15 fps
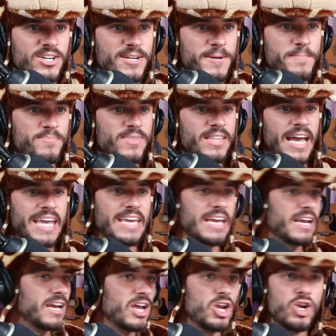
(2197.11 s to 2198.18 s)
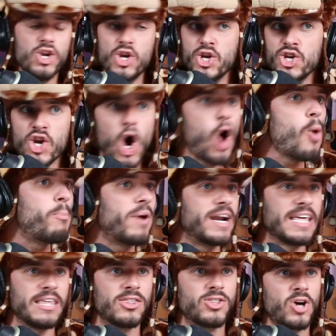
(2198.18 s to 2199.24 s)
Yeah. Like,
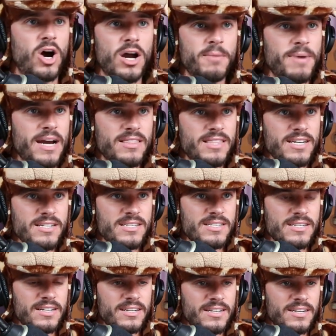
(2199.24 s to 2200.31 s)
nobody thought about this.